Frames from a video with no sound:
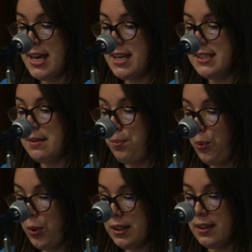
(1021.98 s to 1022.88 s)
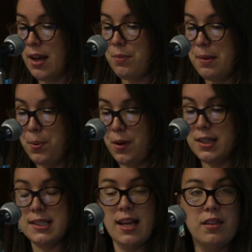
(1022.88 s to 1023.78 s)
It is important that we
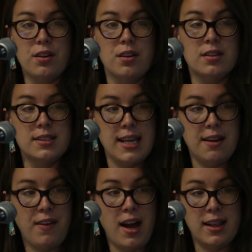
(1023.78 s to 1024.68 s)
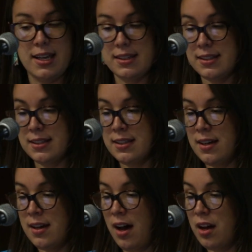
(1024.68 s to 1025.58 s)
put settler state violence
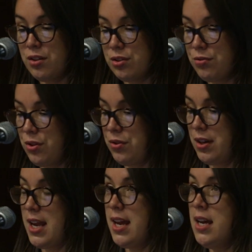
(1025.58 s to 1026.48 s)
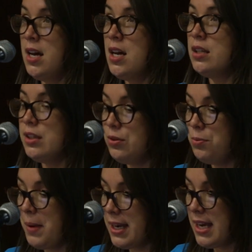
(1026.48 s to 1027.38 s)
under scrutiny.
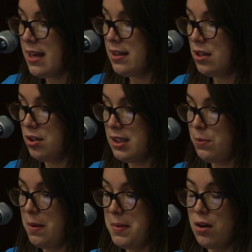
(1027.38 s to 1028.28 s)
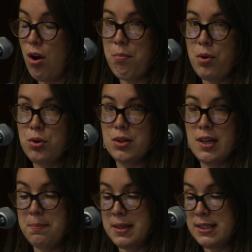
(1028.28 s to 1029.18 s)
Too many Indigenous women are murdered
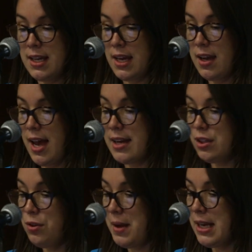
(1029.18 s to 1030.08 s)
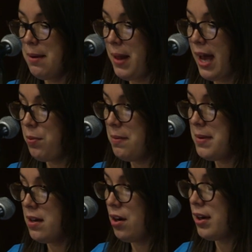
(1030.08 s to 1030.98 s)
and missing, and too many Black women